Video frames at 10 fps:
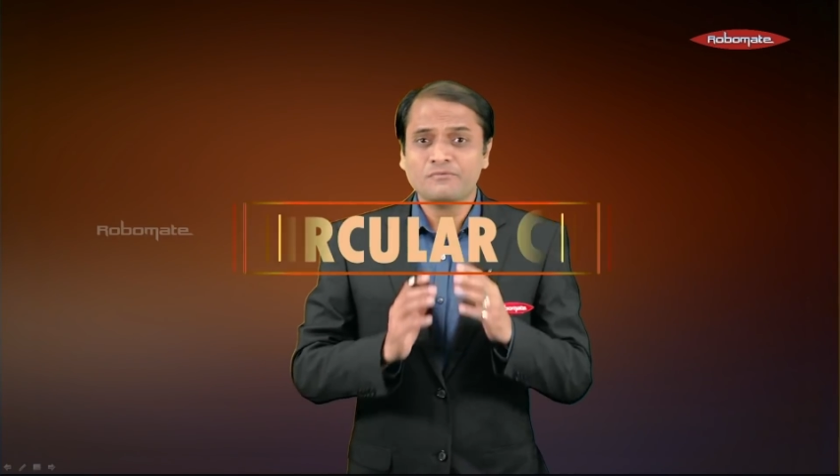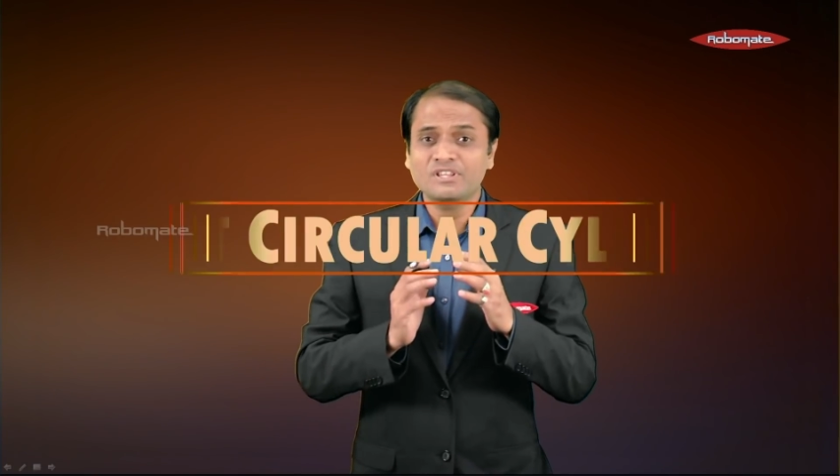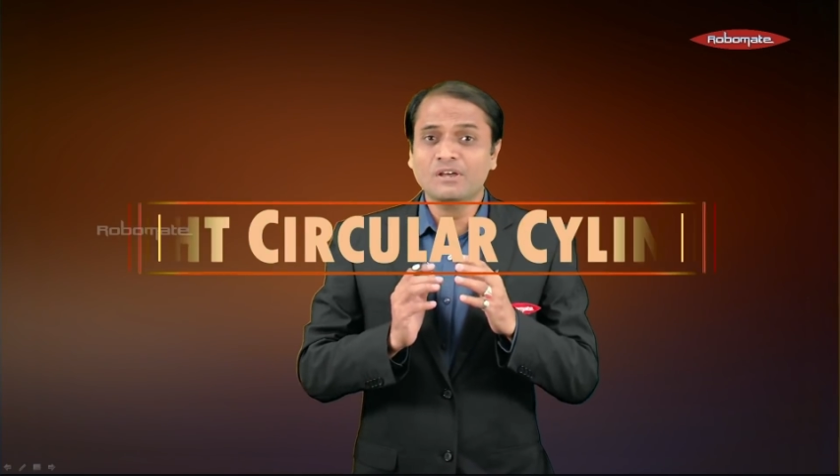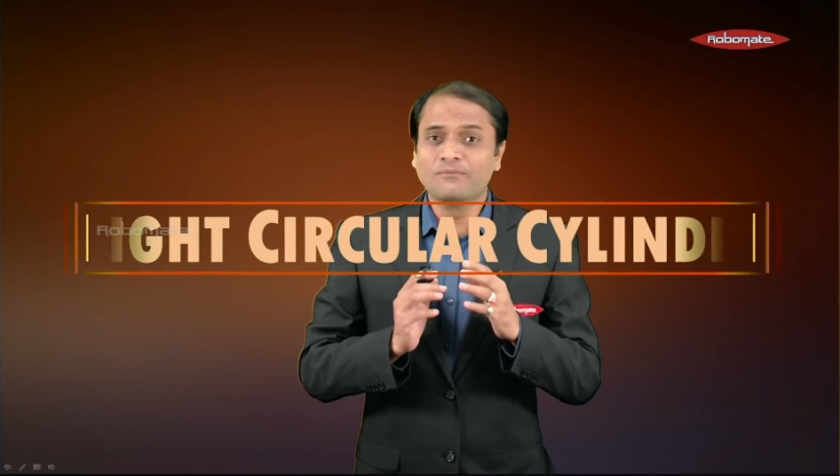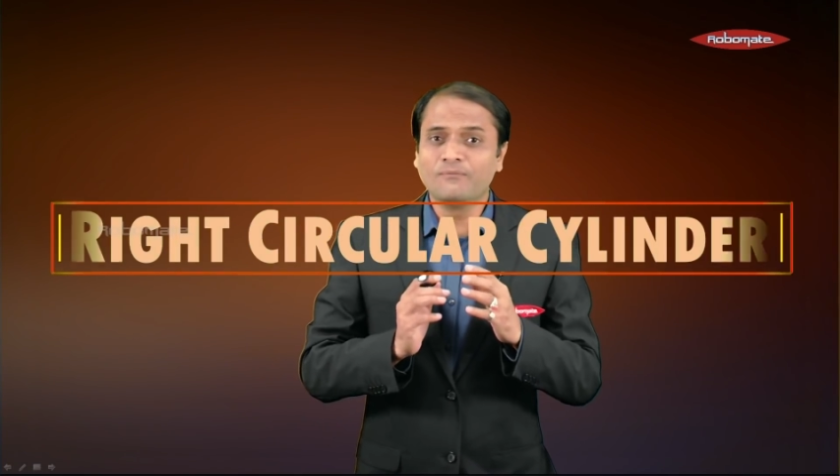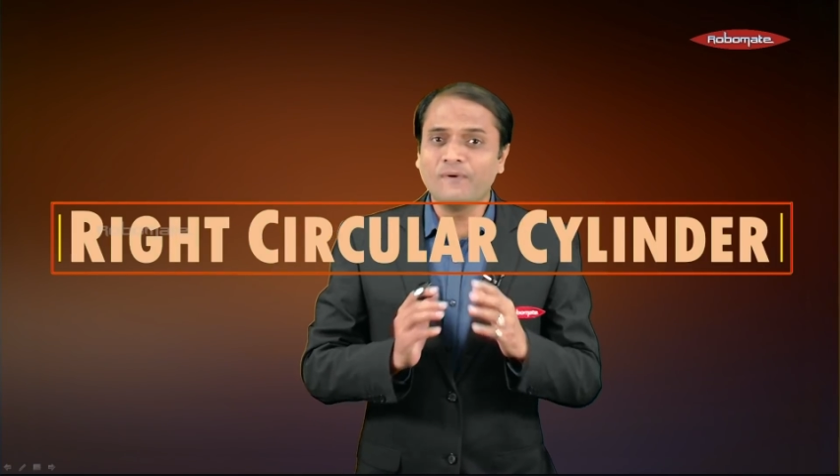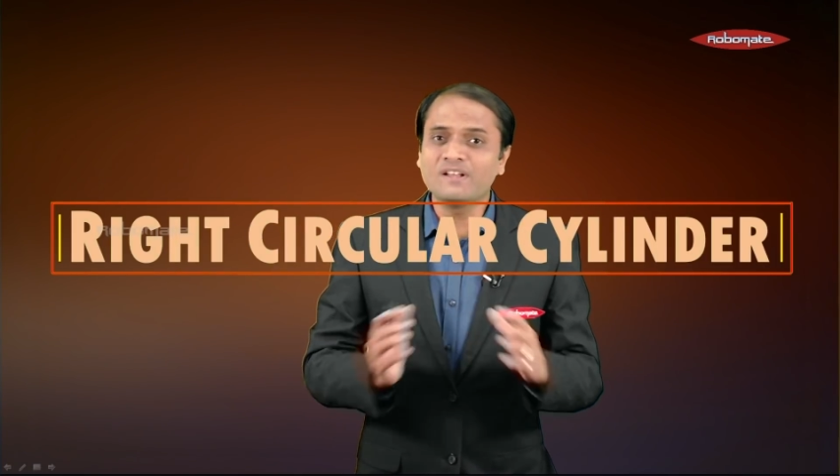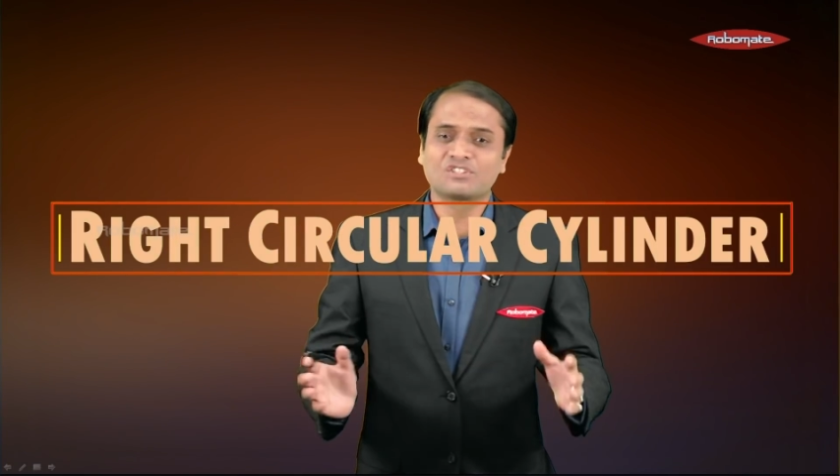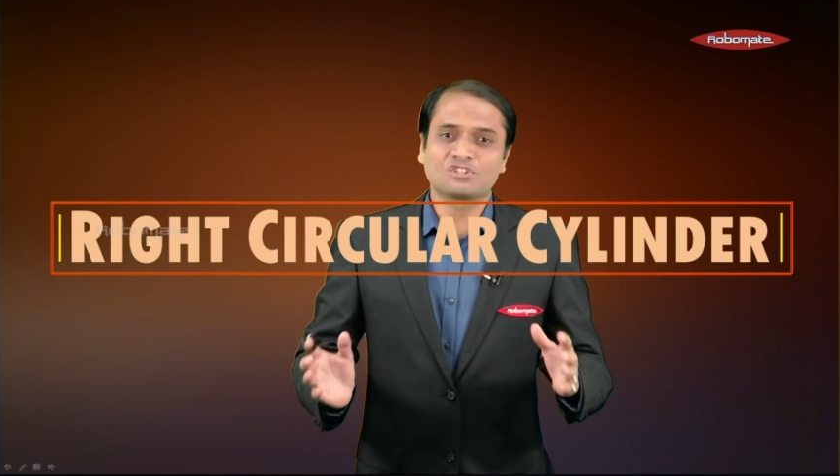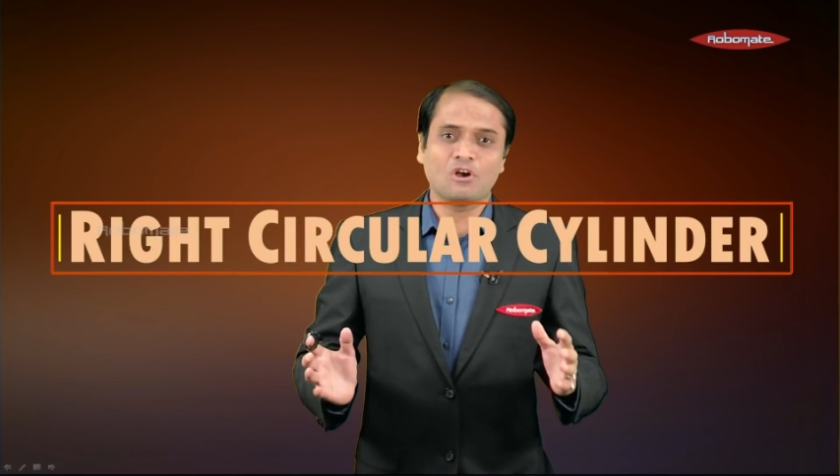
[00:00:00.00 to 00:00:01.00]
with the
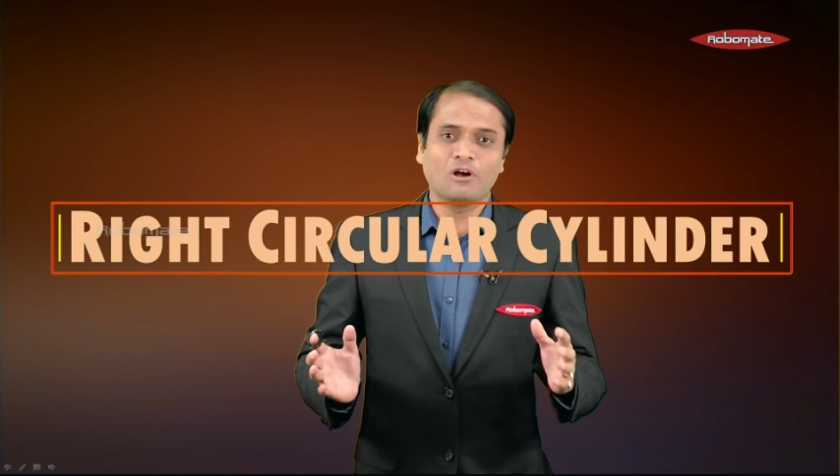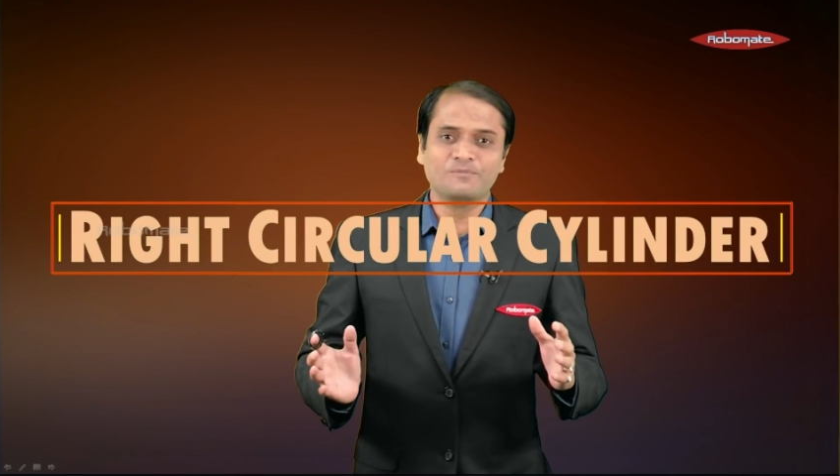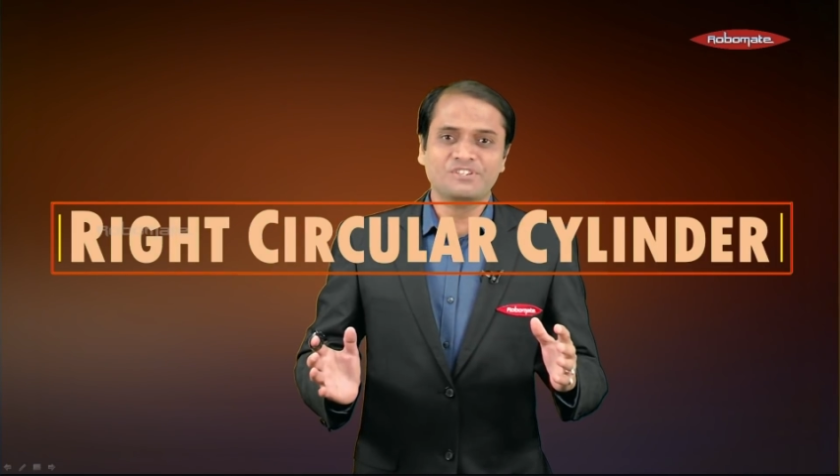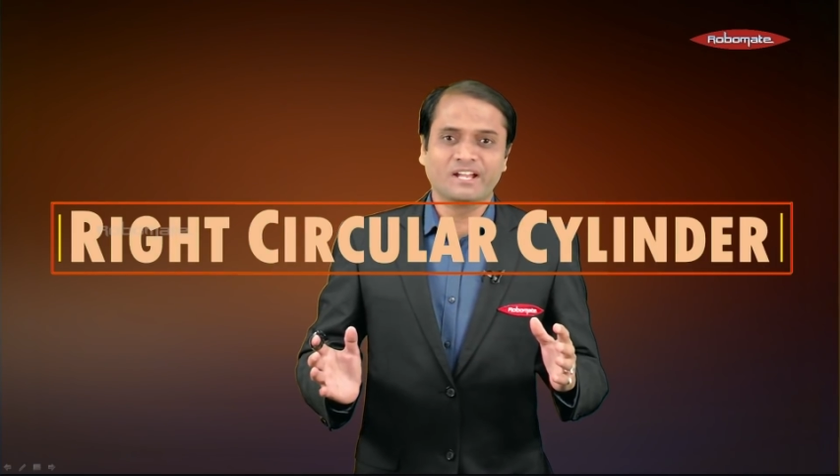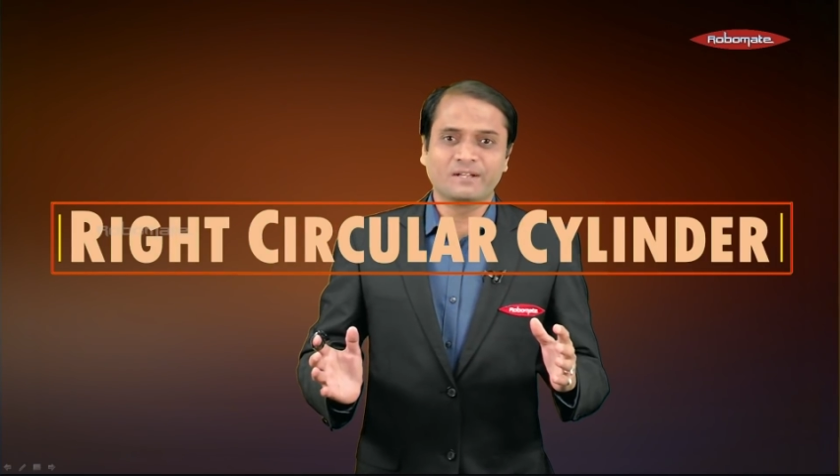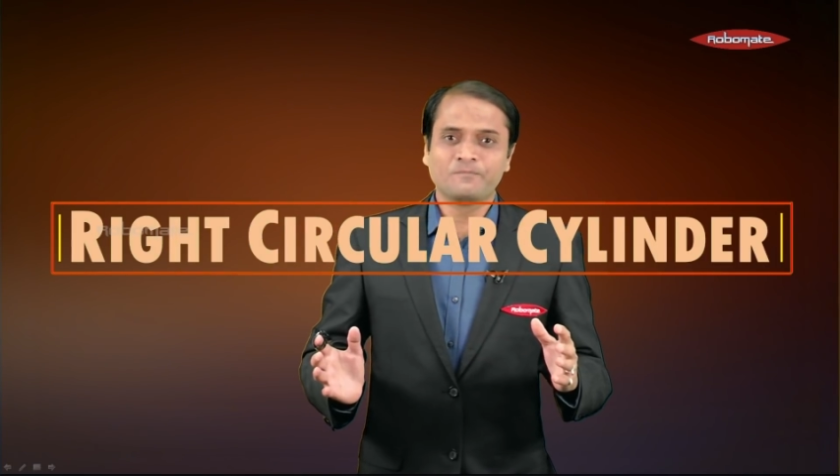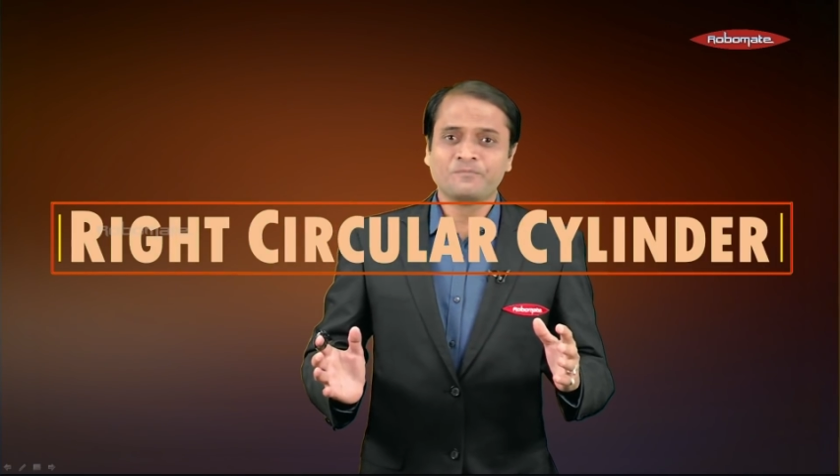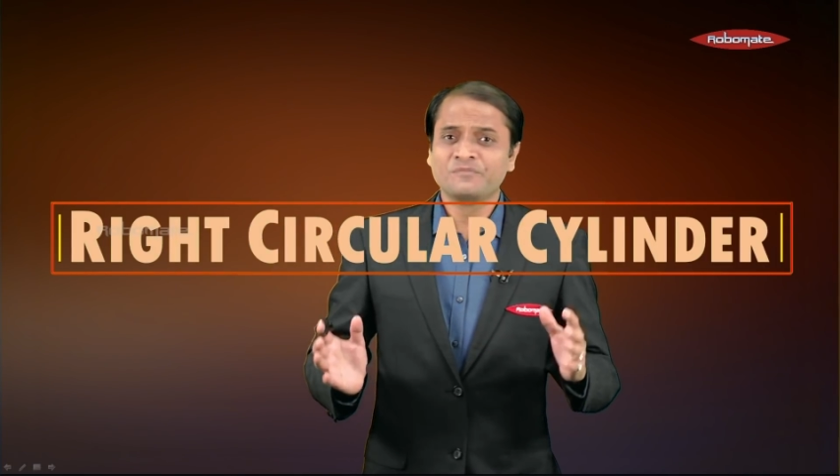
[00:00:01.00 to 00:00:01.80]
first object.